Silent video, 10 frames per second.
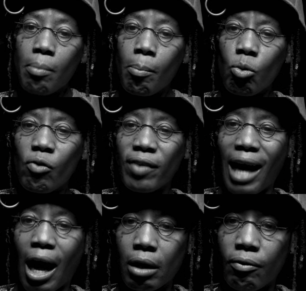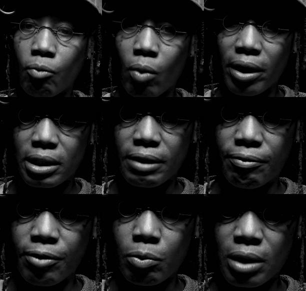moving out of wanting to
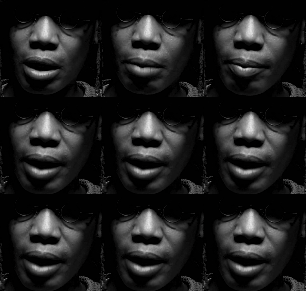feel numb